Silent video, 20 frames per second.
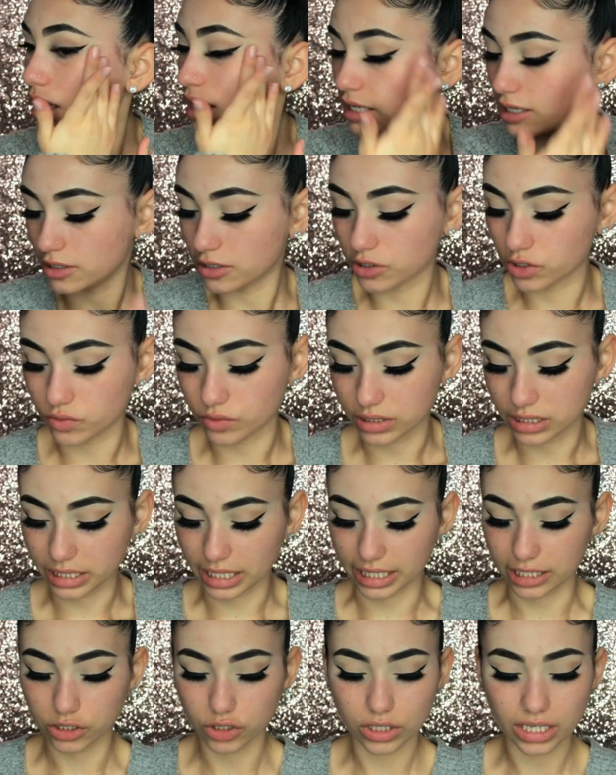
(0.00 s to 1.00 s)
and it looks really
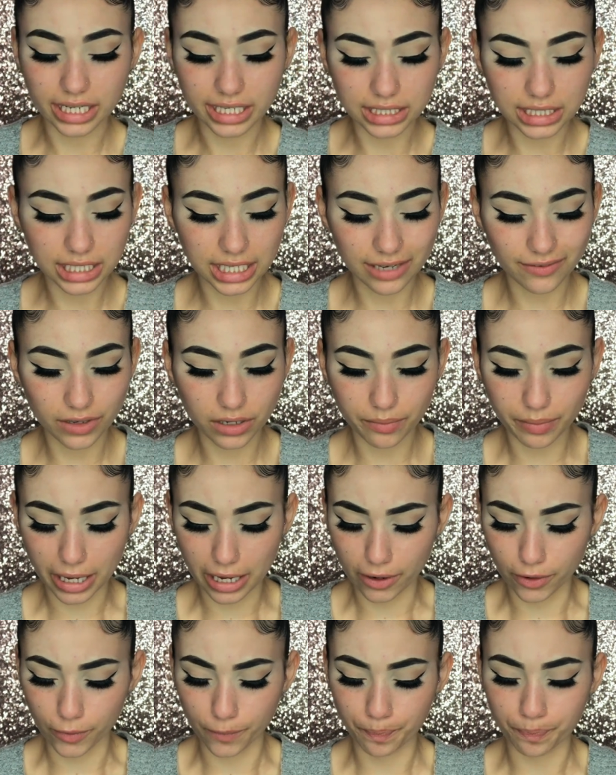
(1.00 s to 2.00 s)
nice. So I like to give it
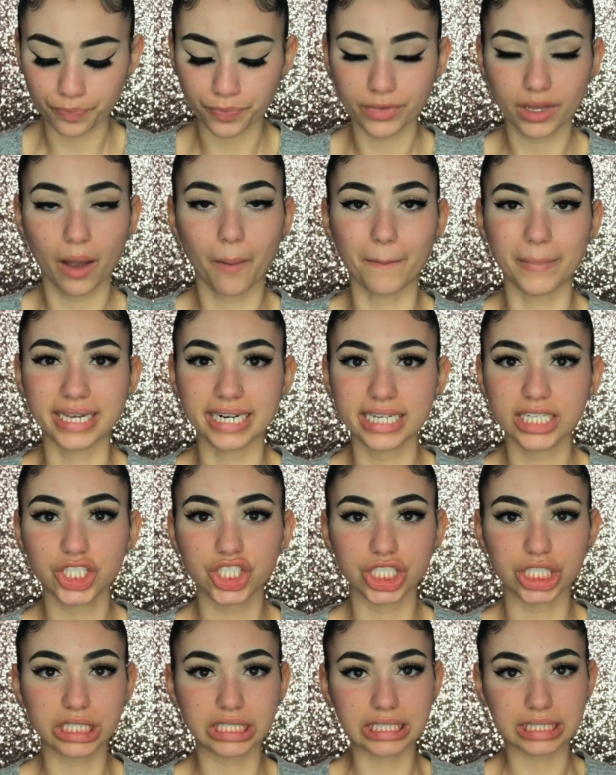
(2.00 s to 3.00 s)
about a minute
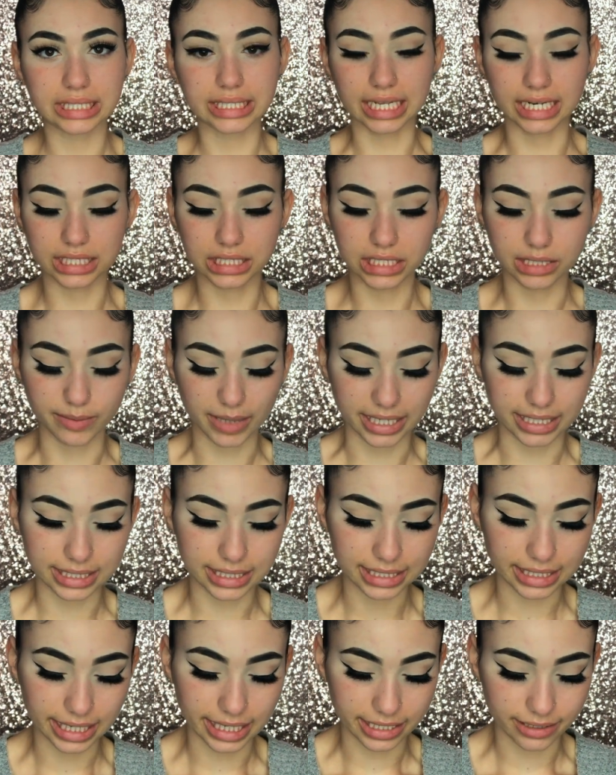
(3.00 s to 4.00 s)
just to set into my
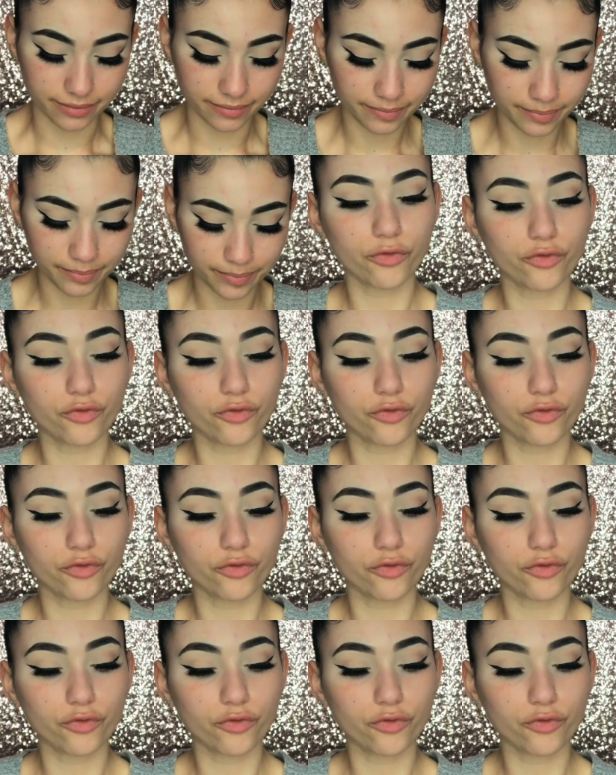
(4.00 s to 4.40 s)
skin.